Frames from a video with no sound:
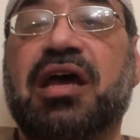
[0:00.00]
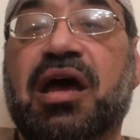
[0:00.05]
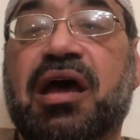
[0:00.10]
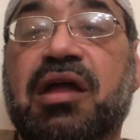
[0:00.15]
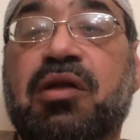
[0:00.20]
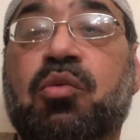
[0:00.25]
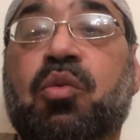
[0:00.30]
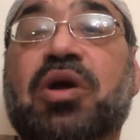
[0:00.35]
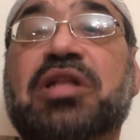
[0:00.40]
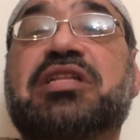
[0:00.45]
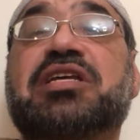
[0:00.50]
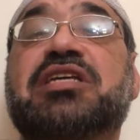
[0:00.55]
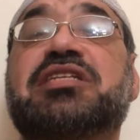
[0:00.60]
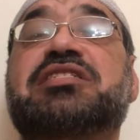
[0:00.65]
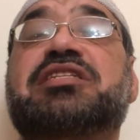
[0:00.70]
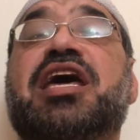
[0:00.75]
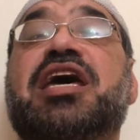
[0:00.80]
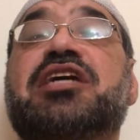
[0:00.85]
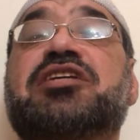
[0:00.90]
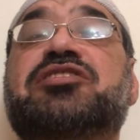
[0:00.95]
And what is
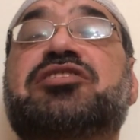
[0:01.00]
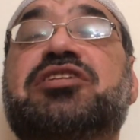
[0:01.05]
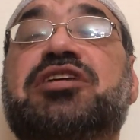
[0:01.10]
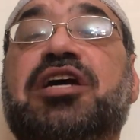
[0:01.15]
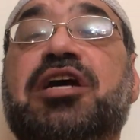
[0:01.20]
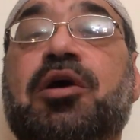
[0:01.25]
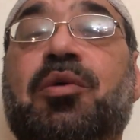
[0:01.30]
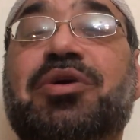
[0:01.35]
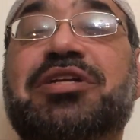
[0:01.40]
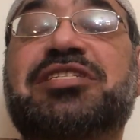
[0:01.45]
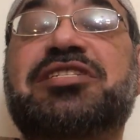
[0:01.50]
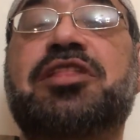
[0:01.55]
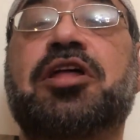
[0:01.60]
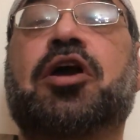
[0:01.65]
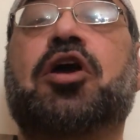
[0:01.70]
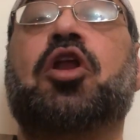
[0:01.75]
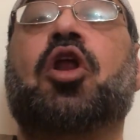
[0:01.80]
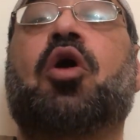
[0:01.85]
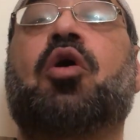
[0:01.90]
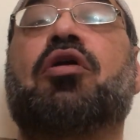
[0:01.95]
the history? What's the
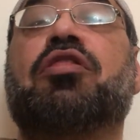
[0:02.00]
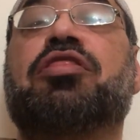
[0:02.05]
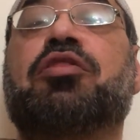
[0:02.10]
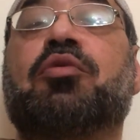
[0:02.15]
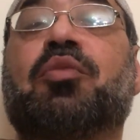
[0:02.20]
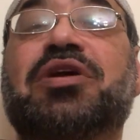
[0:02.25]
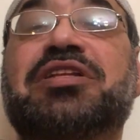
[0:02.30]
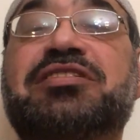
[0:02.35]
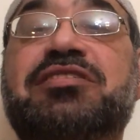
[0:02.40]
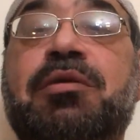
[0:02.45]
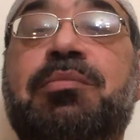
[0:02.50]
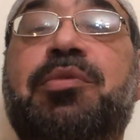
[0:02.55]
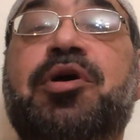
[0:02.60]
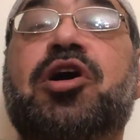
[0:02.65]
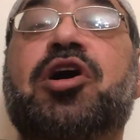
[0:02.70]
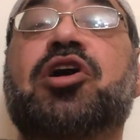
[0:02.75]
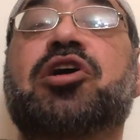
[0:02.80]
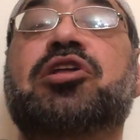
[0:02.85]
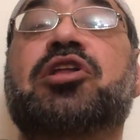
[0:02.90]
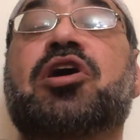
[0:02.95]
cloth? What's the
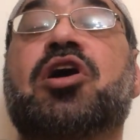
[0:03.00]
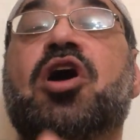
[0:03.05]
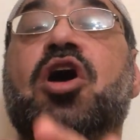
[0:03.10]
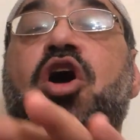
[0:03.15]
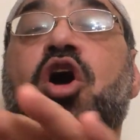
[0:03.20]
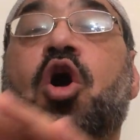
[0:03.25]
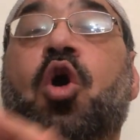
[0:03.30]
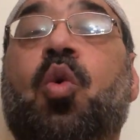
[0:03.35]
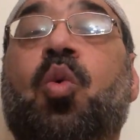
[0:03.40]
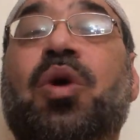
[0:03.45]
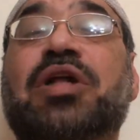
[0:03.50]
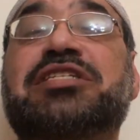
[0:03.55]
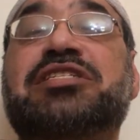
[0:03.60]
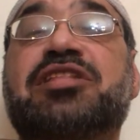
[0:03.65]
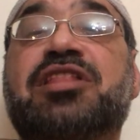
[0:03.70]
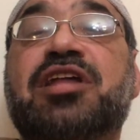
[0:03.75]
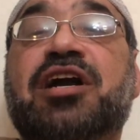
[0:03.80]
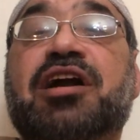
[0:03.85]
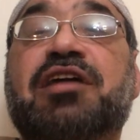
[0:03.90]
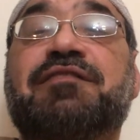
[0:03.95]
bird? What's
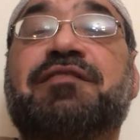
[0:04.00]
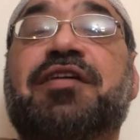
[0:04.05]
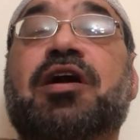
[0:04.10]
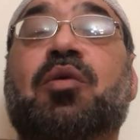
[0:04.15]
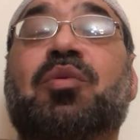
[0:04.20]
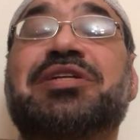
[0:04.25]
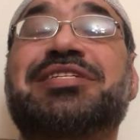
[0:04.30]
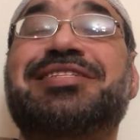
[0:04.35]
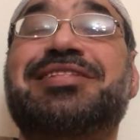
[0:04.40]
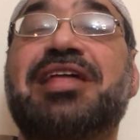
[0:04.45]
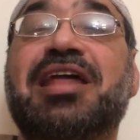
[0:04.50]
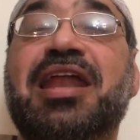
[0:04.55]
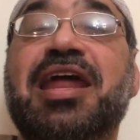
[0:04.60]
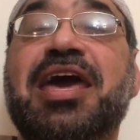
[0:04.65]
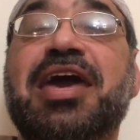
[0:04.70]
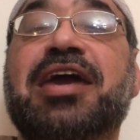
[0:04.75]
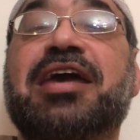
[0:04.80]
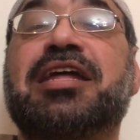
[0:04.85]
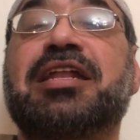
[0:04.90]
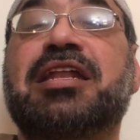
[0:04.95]
the river? What's the
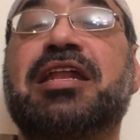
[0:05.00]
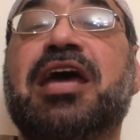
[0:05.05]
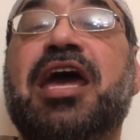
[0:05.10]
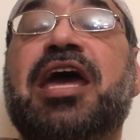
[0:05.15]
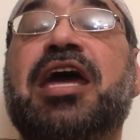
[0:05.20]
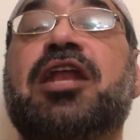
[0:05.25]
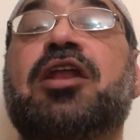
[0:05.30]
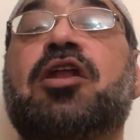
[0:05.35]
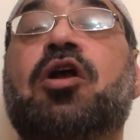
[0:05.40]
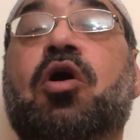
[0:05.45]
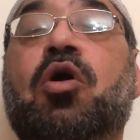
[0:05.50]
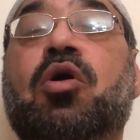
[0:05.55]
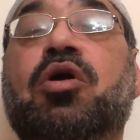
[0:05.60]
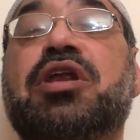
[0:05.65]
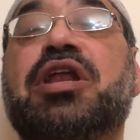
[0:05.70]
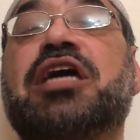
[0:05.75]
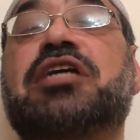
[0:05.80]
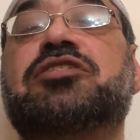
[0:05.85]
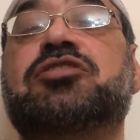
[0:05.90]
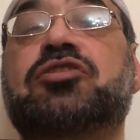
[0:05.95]
lake in or
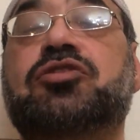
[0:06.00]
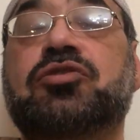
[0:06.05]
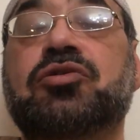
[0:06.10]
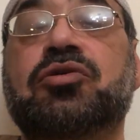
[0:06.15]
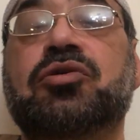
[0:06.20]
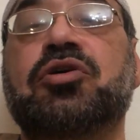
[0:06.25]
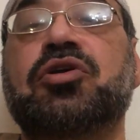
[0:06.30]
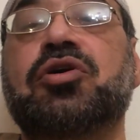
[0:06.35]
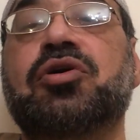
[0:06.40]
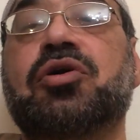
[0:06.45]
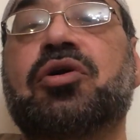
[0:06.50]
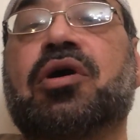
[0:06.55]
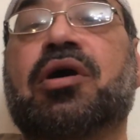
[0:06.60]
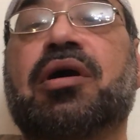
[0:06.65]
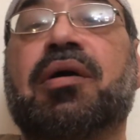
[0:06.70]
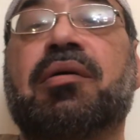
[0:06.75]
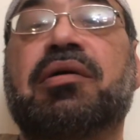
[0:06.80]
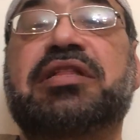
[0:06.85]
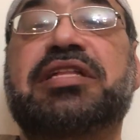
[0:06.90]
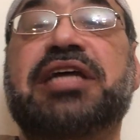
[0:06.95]
next to
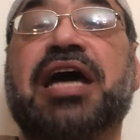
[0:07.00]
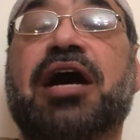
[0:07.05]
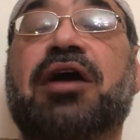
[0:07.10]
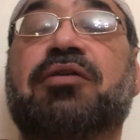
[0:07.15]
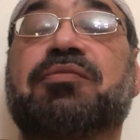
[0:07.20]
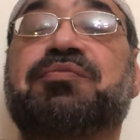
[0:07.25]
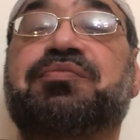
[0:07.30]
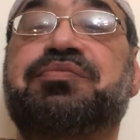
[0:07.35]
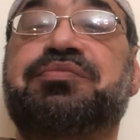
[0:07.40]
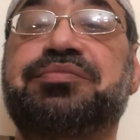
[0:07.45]
your town?